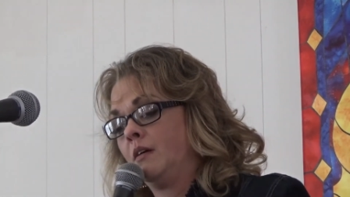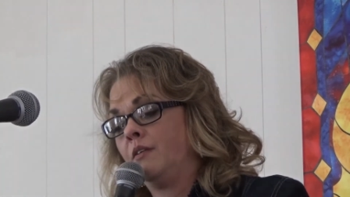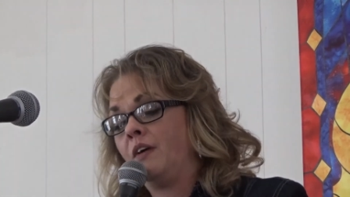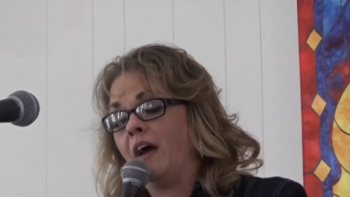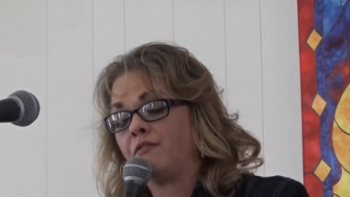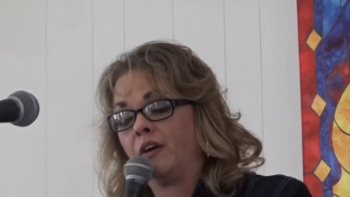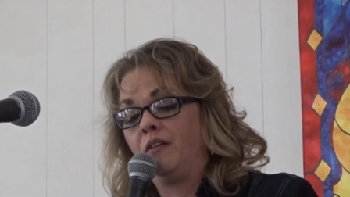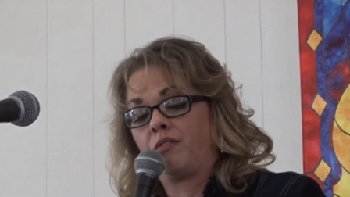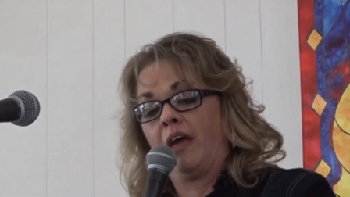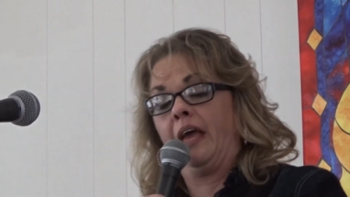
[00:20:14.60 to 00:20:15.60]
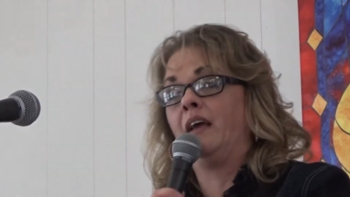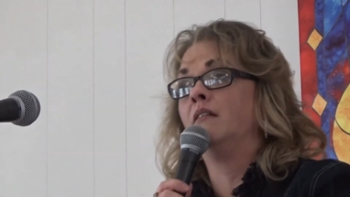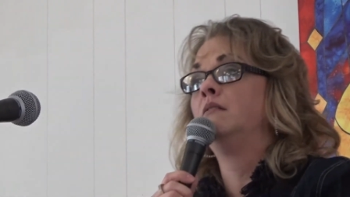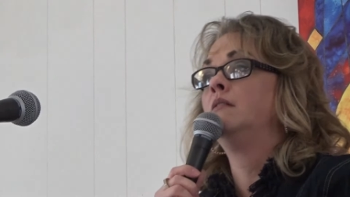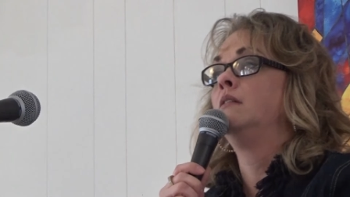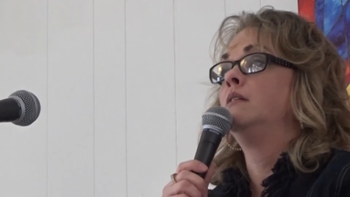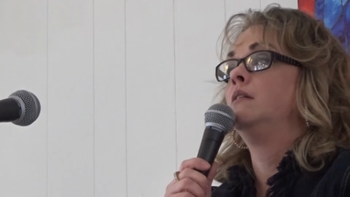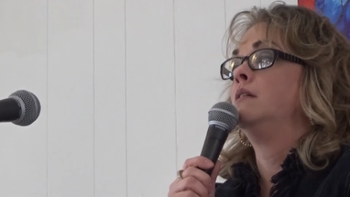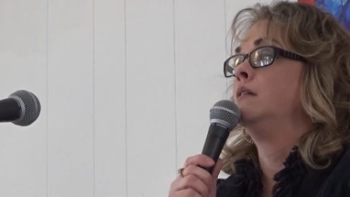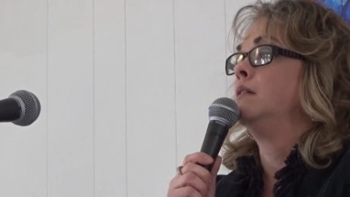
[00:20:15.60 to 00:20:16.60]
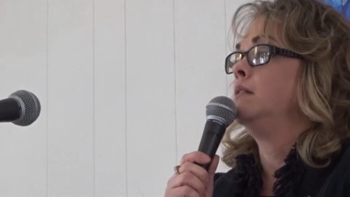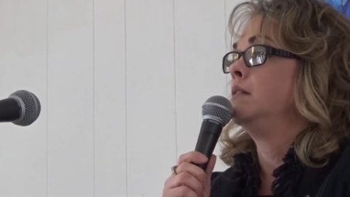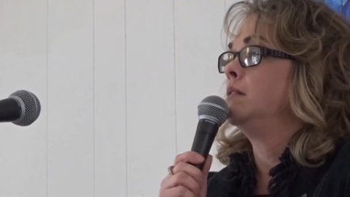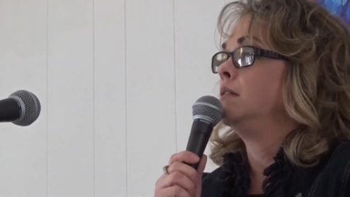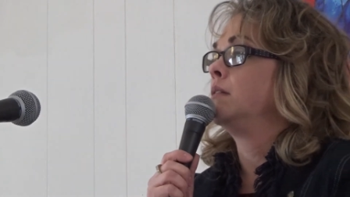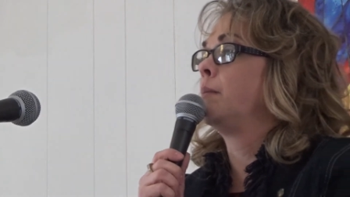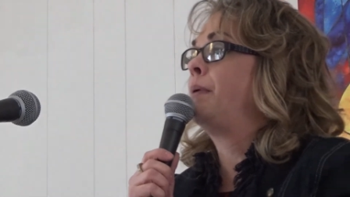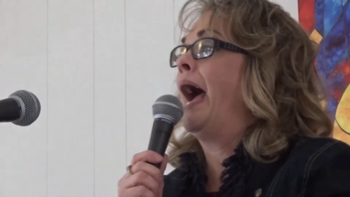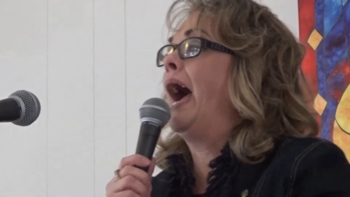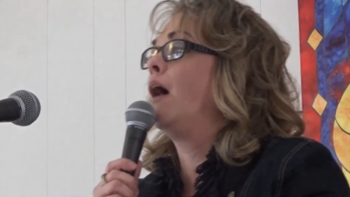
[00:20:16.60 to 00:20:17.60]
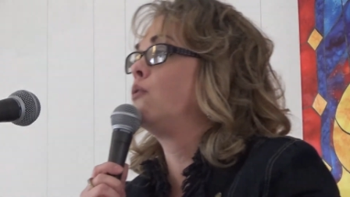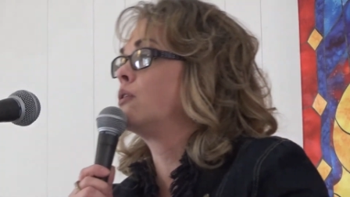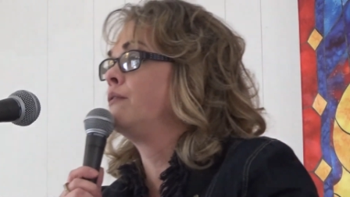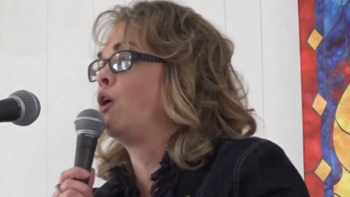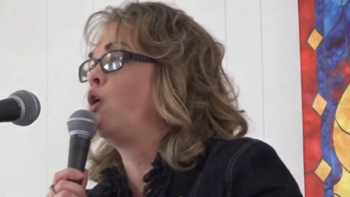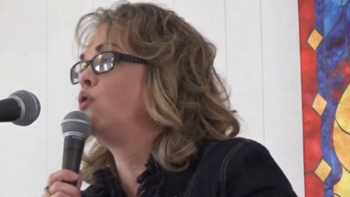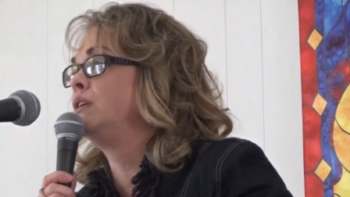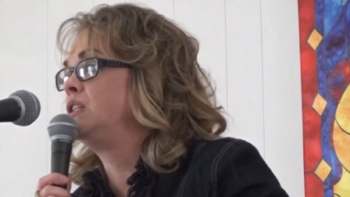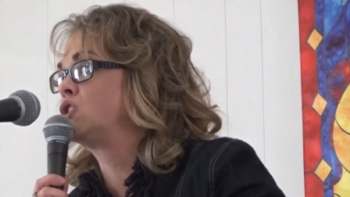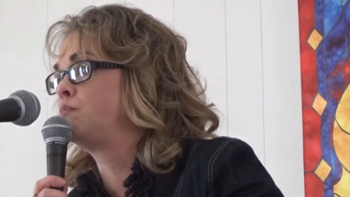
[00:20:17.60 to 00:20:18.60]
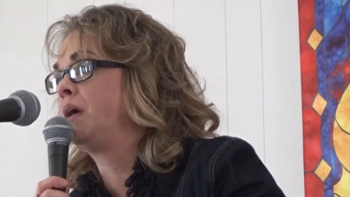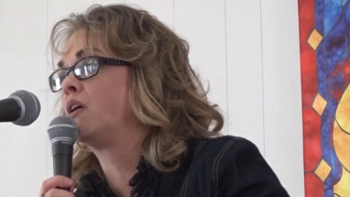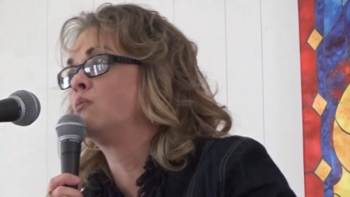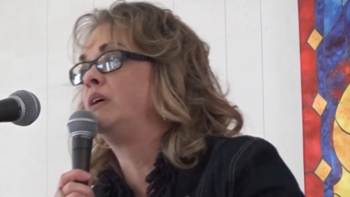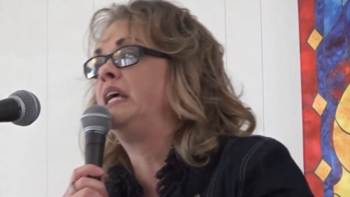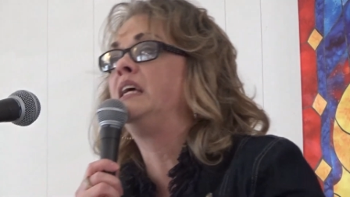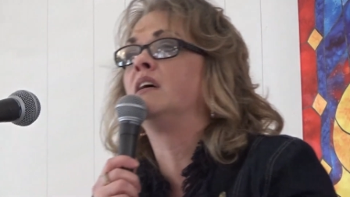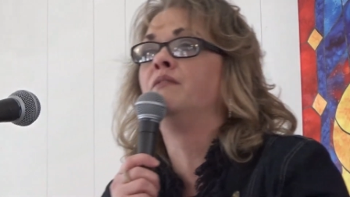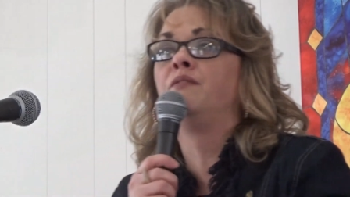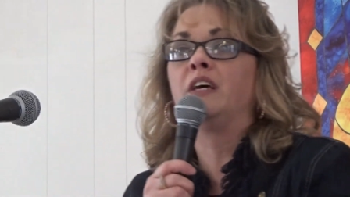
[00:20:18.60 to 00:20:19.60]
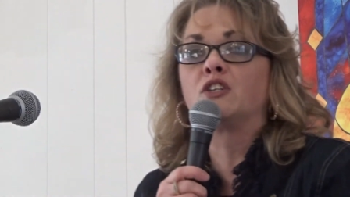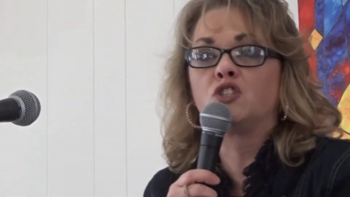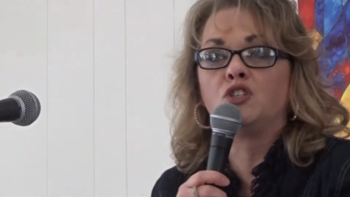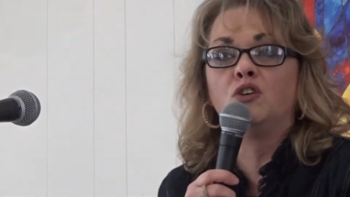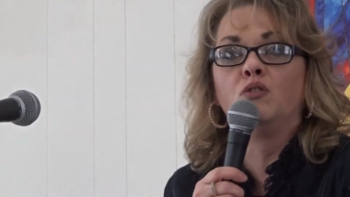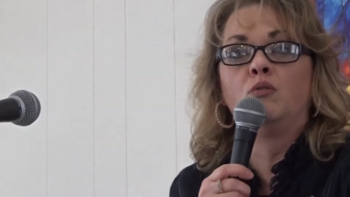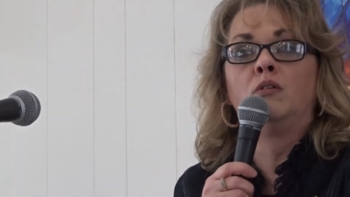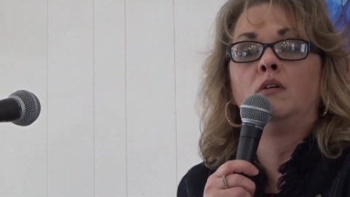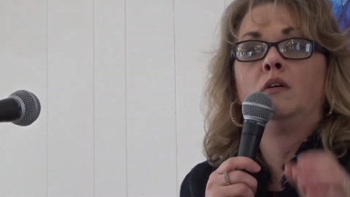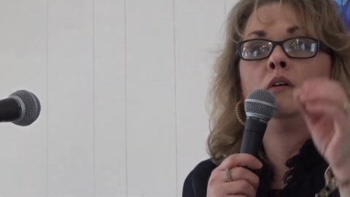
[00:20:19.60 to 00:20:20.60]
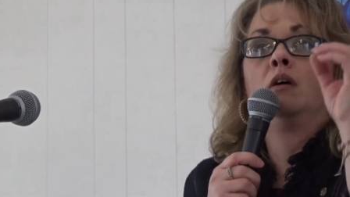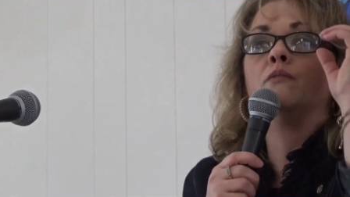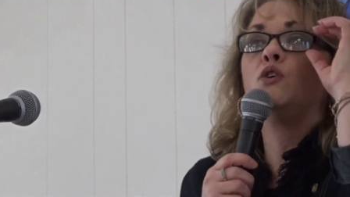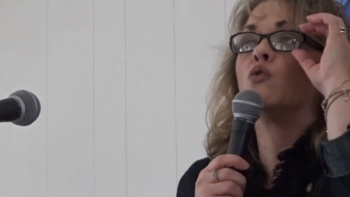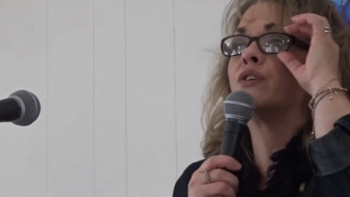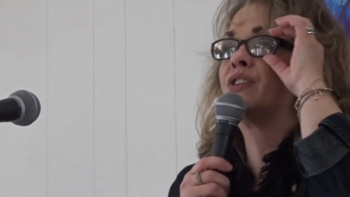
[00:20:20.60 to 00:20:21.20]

of everything. The power of the Holy Spirit when He convicts you of your